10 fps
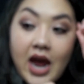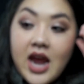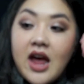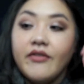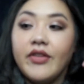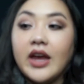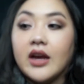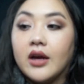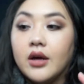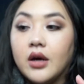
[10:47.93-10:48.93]
I have
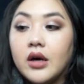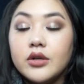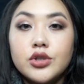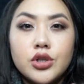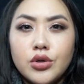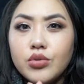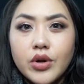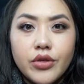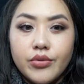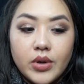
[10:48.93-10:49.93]
like 2
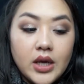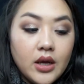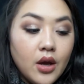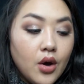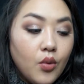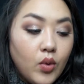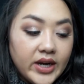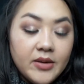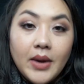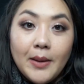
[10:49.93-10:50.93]
or 3,
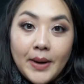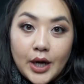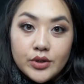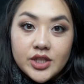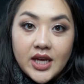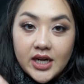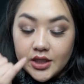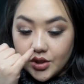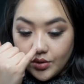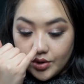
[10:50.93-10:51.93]
one in my pouch that I
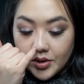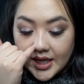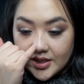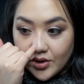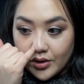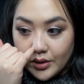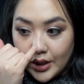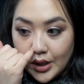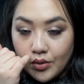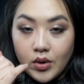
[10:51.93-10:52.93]
showed you guys
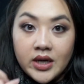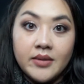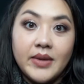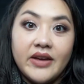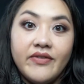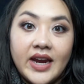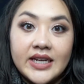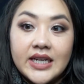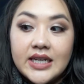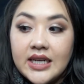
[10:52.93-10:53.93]
earlier, one on my
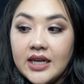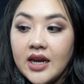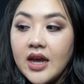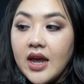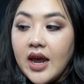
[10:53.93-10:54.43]
vanity,